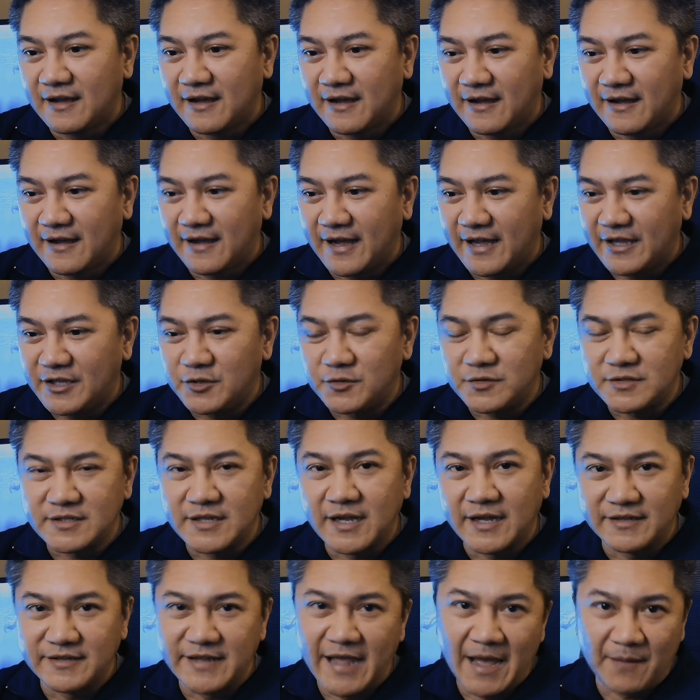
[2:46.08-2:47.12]
I use the
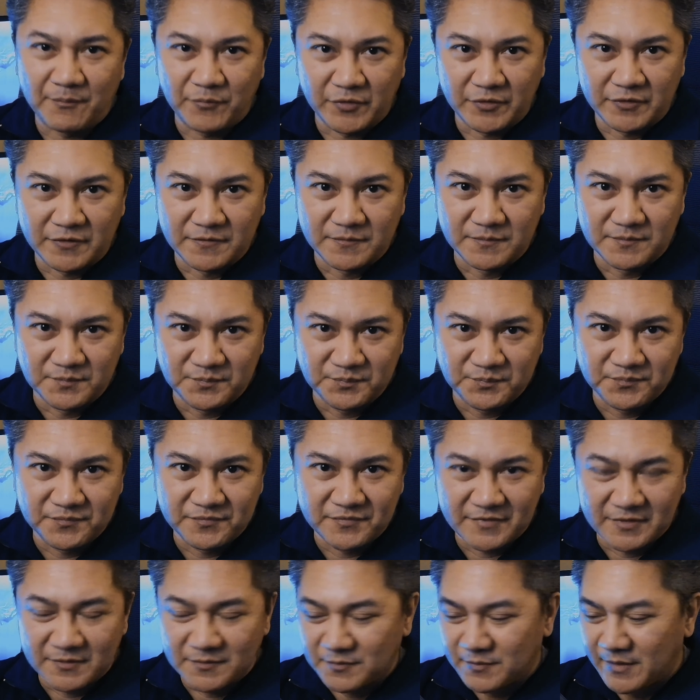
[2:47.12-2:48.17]
adapter,
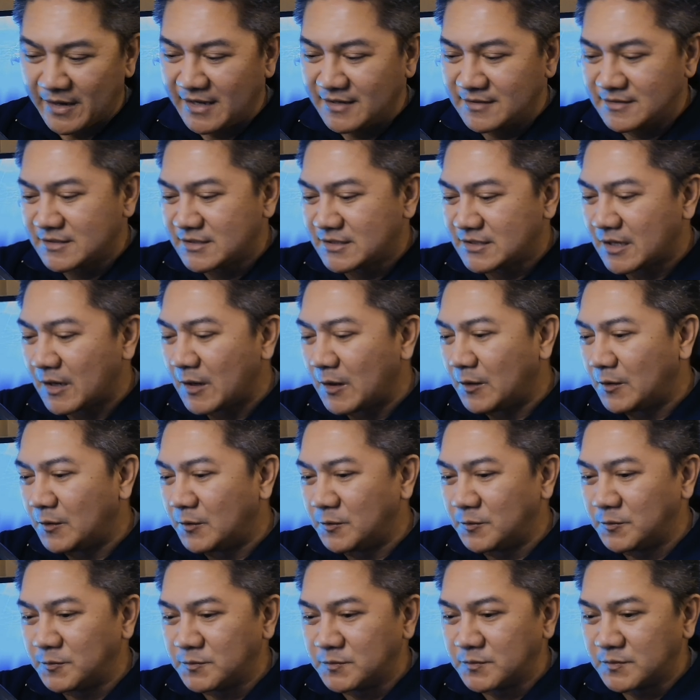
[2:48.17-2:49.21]
right?
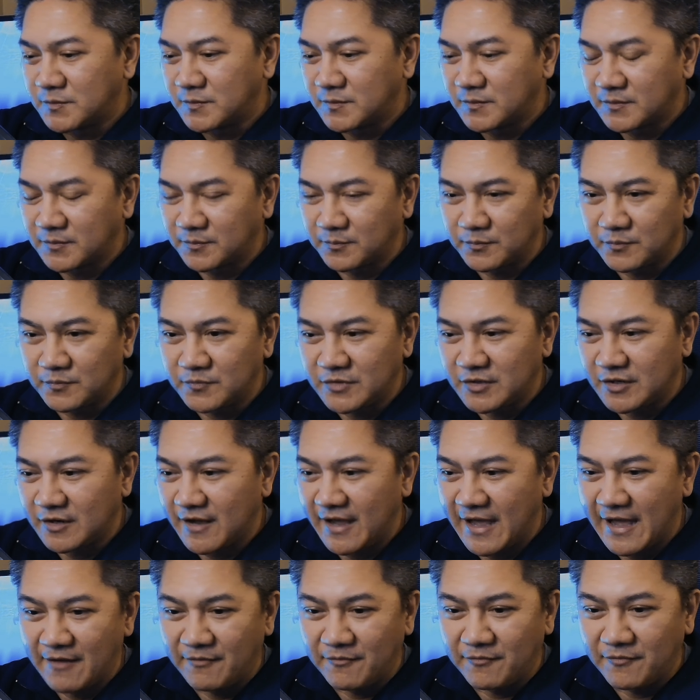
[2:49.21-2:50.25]
So, I
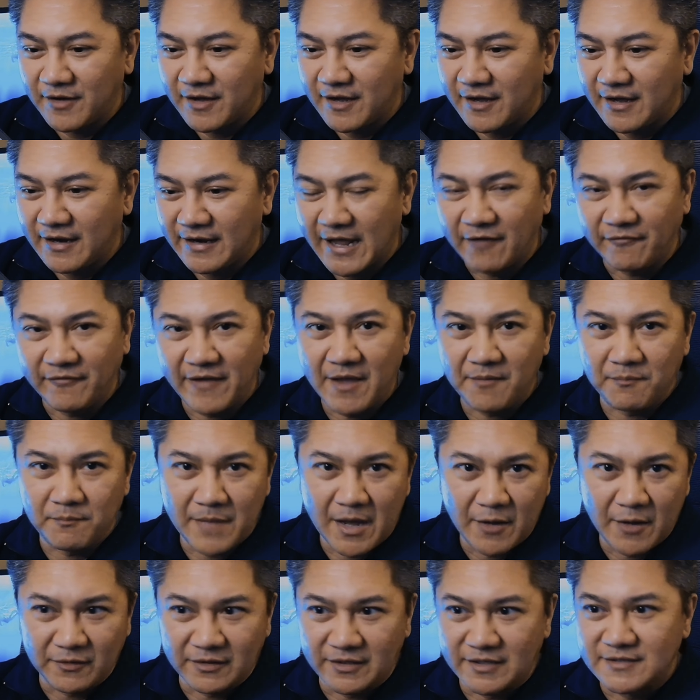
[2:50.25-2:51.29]
have a lot of
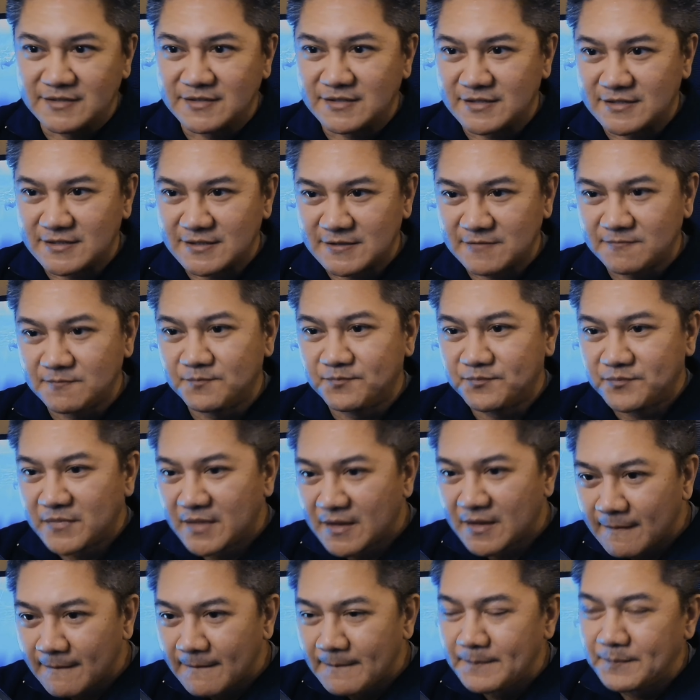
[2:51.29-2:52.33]
f-mount lenses
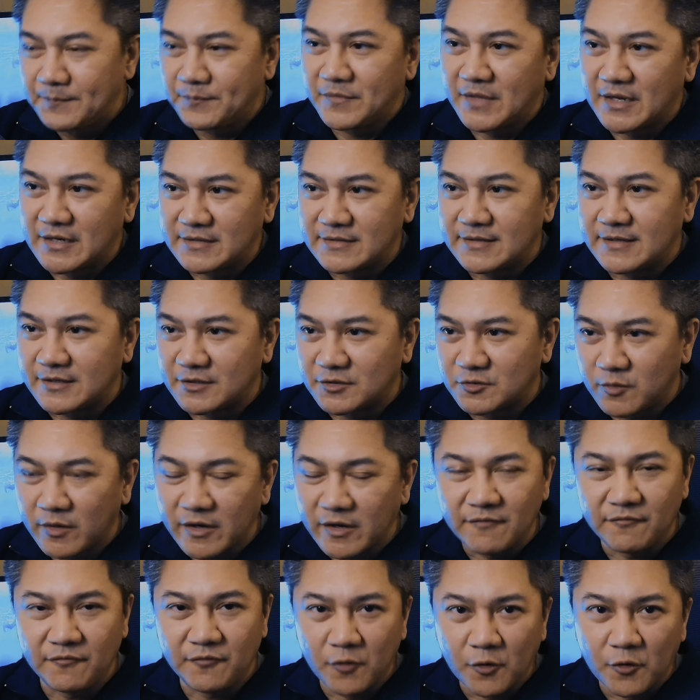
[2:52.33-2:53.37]
that is like
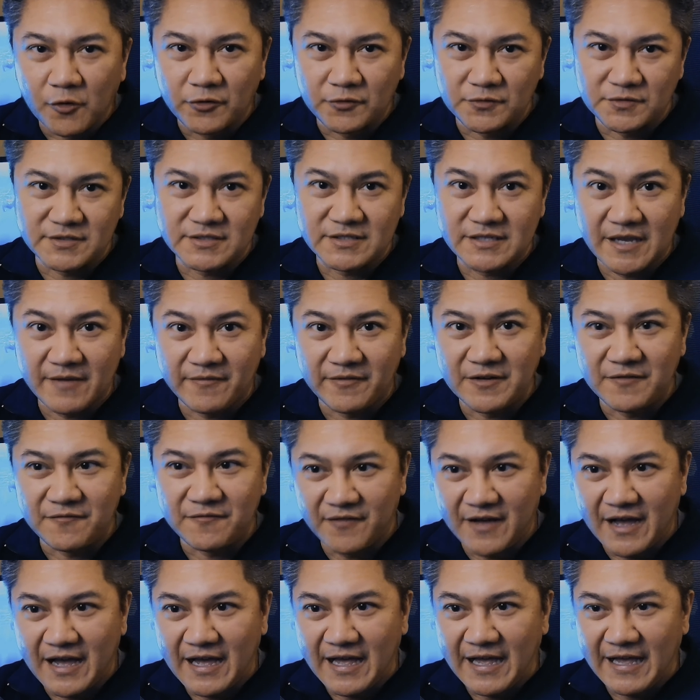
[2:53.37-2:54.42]
24 to
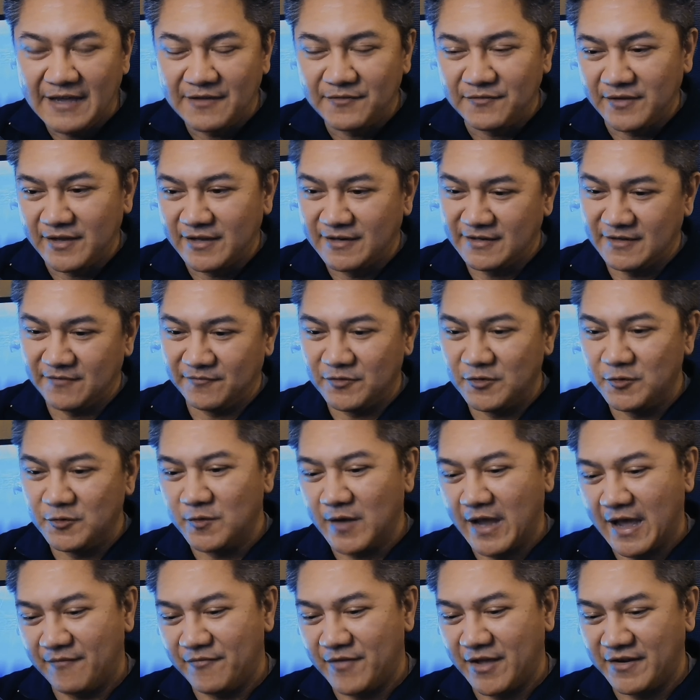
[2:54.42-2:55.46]
75, and if you
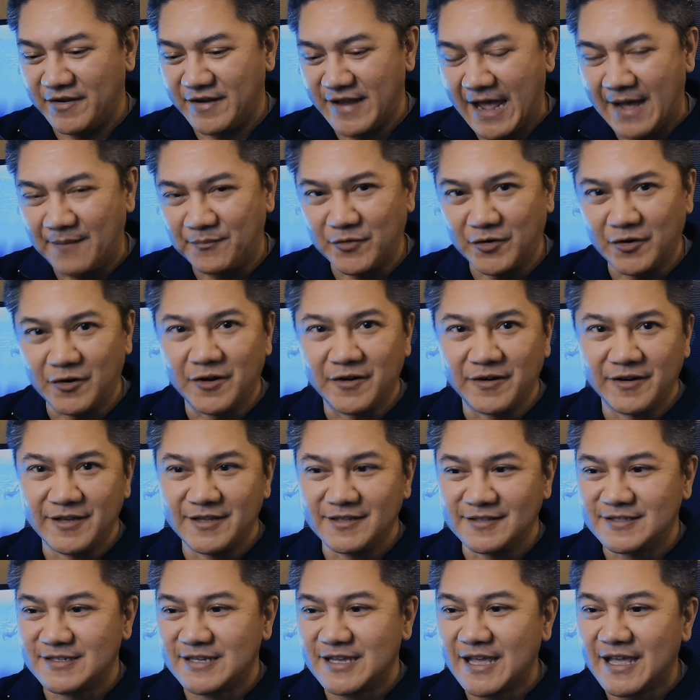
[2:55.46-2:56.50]
have the adapter on
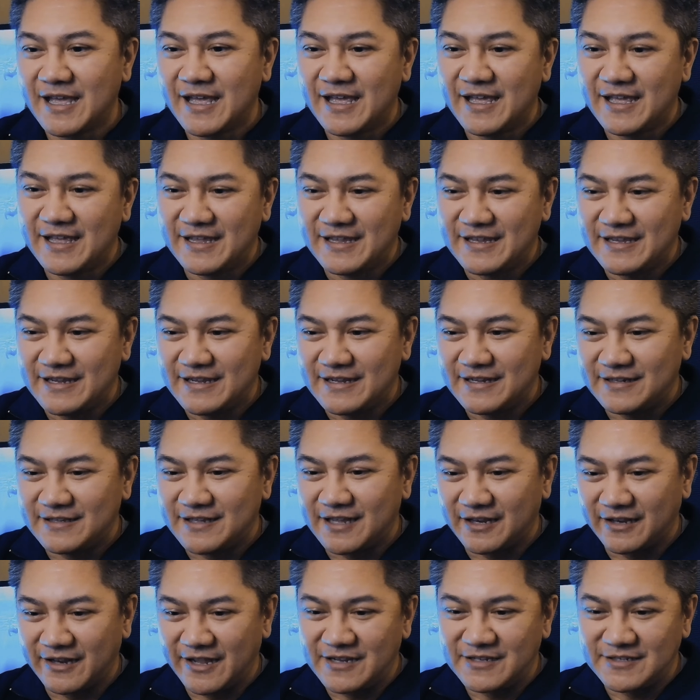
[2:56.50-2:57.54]
it,
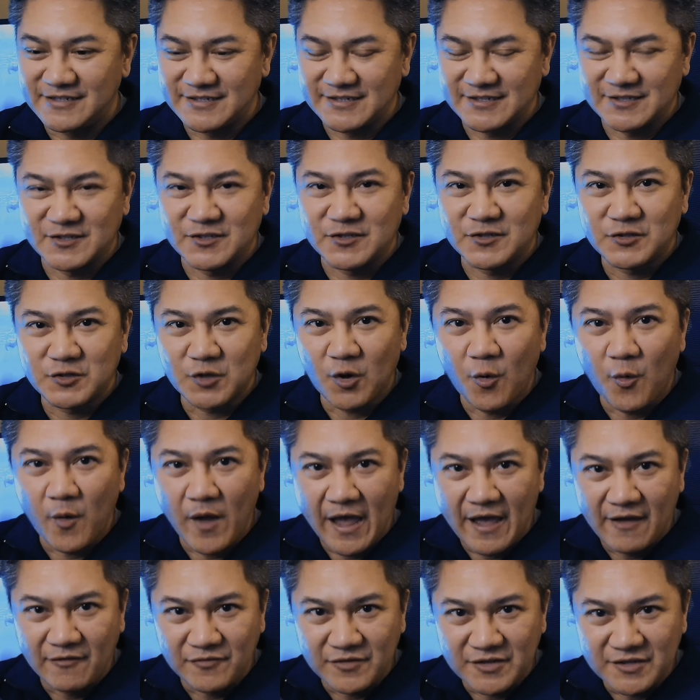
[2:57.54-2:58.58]
the lens is just so
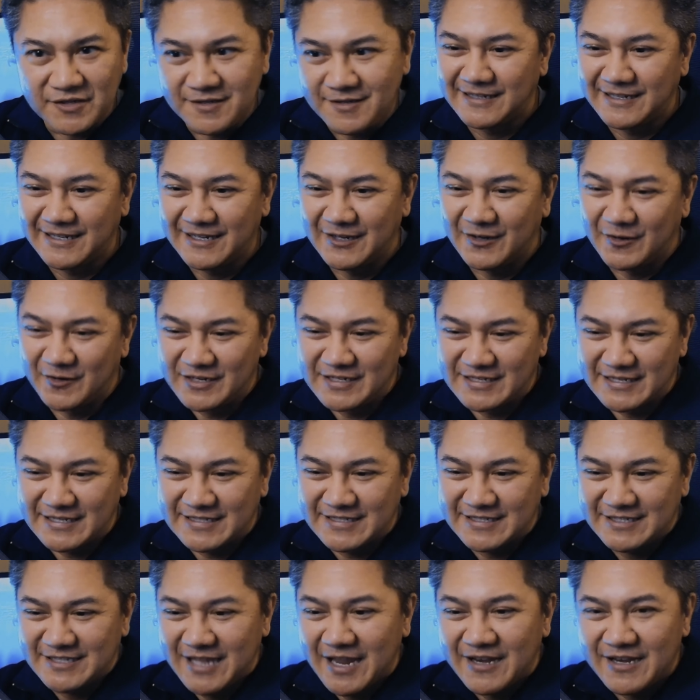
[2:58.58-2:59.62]
heavy. It's
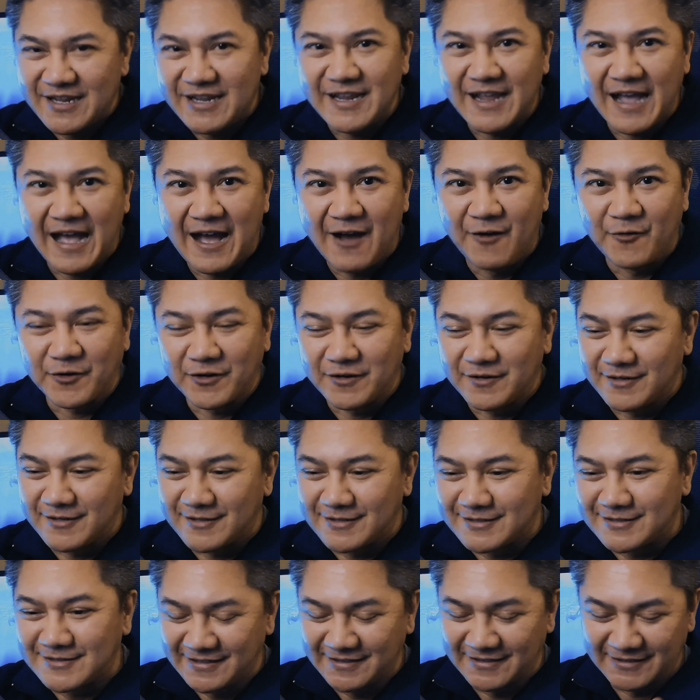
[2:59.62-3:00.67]
extending out in
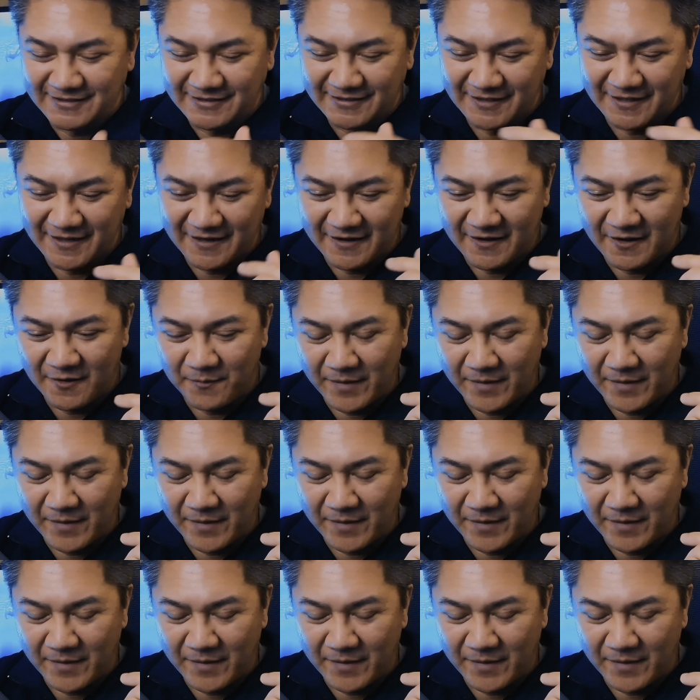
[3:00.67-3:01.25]
the on my